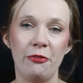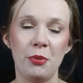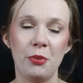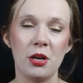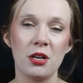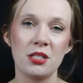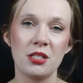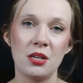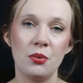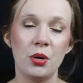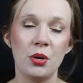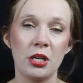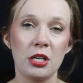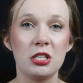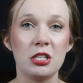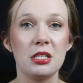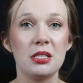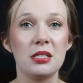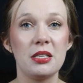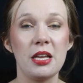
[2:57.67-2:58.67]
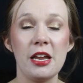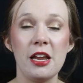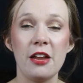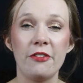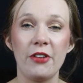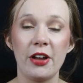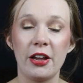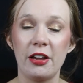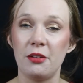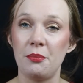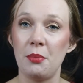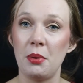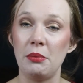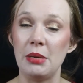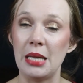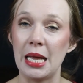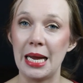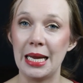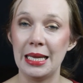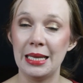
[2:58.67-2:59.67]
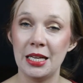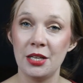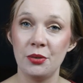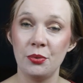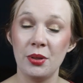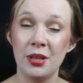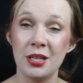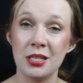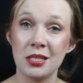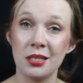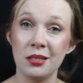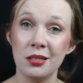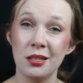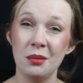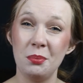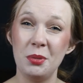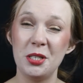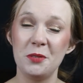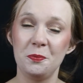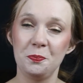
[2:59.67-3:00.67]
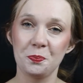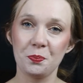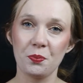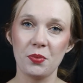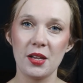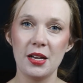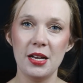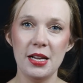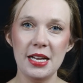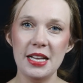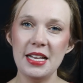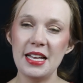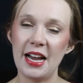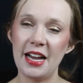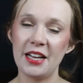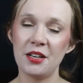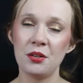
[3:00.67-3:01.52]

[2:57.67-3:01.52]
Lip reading: because I wanted to see if I could maybe highlight with this a little bit. I